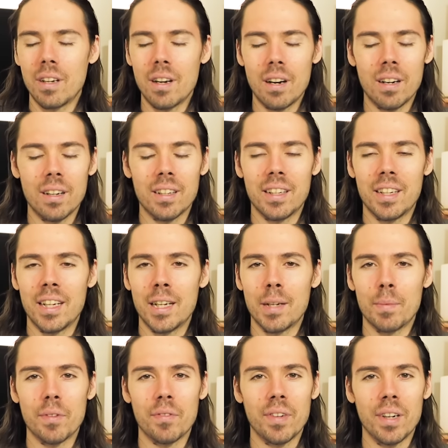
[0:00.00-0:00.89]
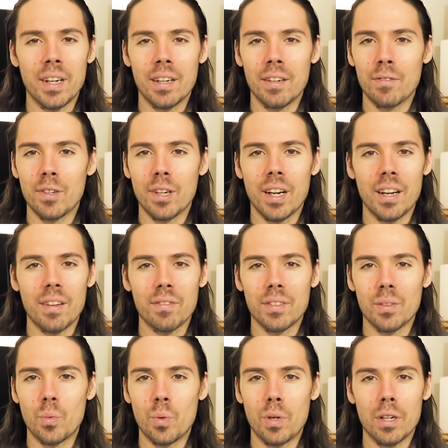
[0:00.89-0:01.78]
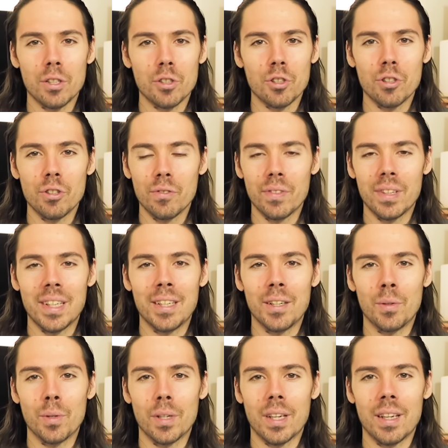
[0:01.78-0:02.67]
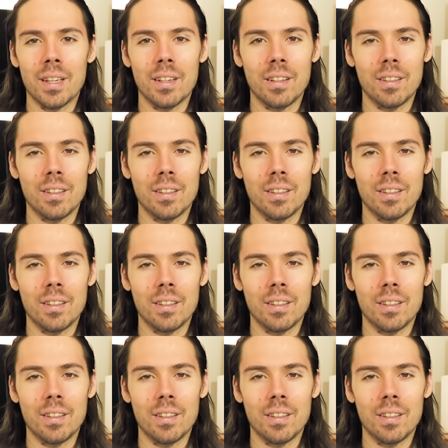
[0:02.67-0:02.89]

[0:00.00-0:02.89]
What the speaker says: God damn, if I ever have to watch her video again,